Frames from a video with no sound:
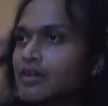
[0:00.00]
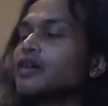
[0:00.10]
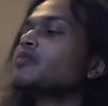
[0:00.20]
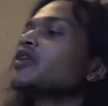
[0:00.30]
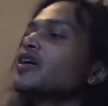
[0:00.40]

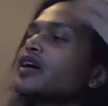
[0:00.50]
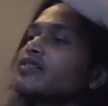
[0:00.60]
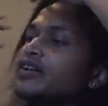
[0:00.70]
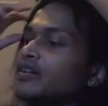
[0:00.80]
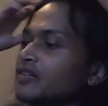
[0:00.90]
I'm not
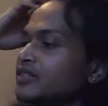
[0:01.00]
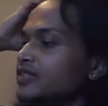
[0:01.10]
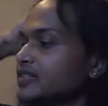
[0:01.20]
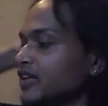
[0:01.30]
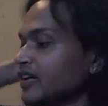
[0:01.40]
having a good
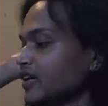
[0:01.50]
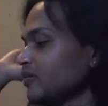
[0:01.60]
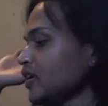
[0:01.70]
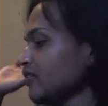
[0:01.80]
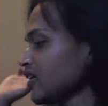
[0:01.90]
day. I'm
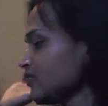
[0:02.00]
having a